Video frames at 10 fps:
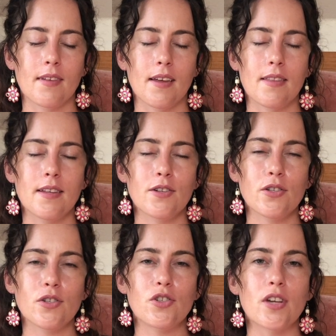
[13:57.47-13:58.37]
And then
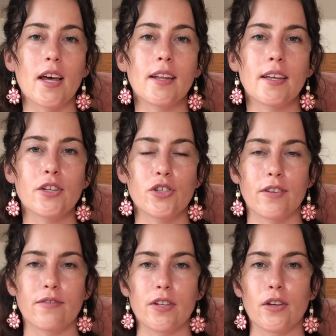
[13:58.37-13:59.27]
just gently
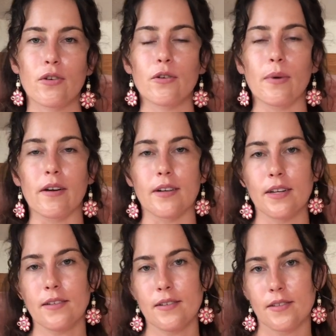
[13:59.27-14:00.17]
shifting your
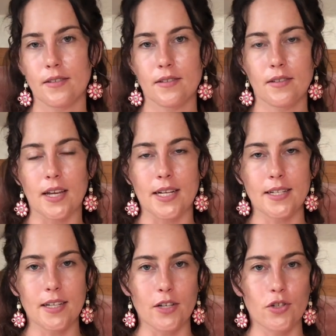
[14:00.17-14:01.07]
awareness and
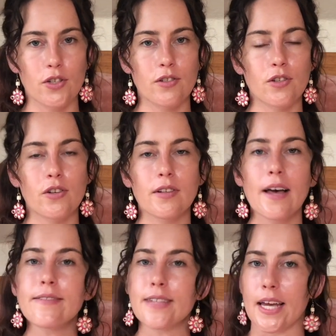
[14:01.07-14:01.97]
attention to your
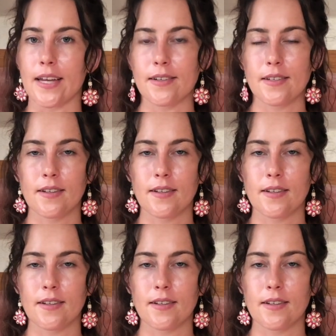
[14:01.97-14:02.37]
left hand.